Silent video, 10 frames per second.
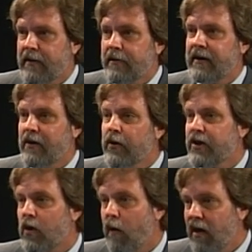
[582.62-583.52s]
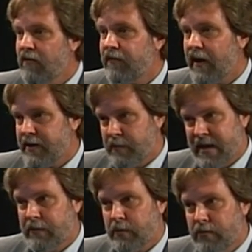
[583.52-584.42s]
In order to qualify to be
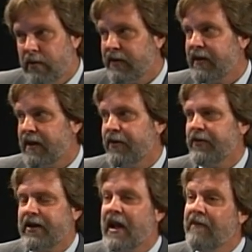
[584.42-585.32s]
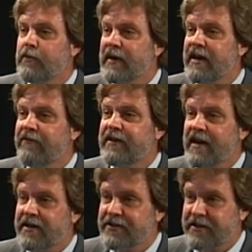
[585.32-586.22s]
able to put there in there, you have to be an
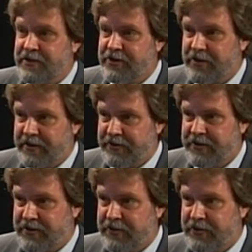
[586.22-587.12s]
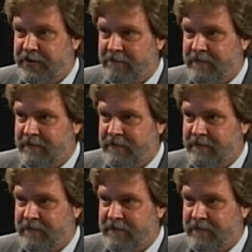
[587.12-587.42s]
FDIC insured institution.